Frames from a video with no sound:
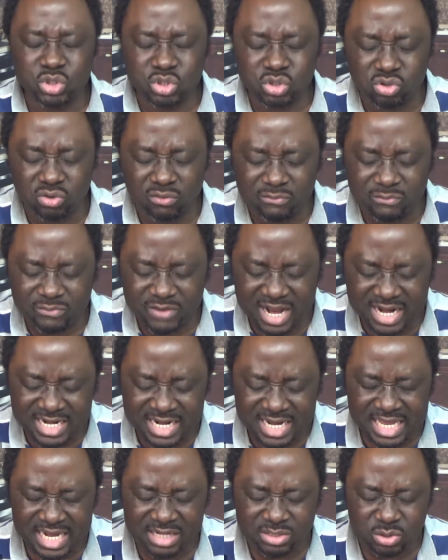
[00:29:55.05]
so
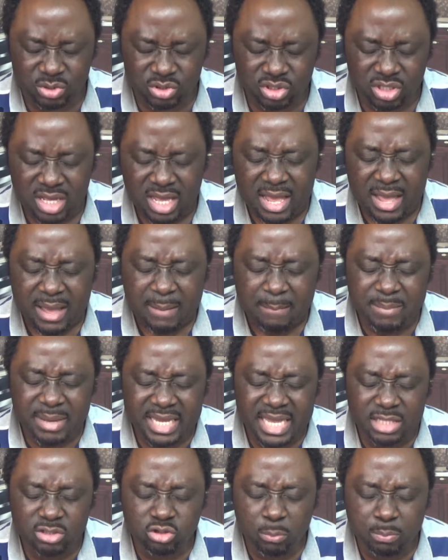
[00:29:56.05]
frande keredosh.
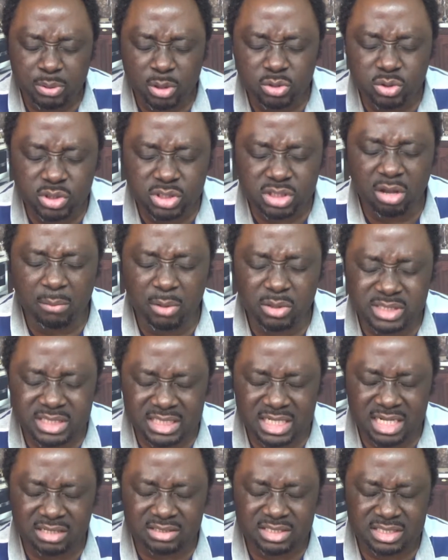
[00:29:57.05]
Begin to produce normal
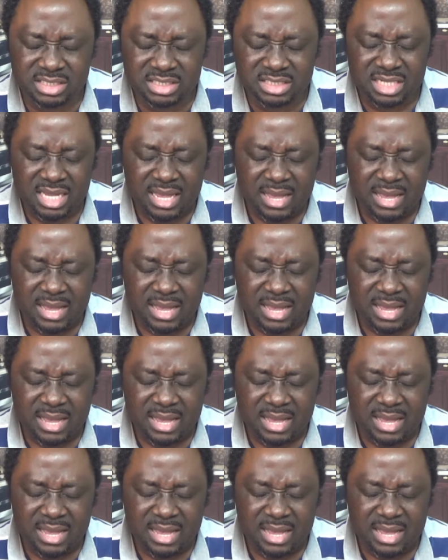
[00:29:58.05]
cells.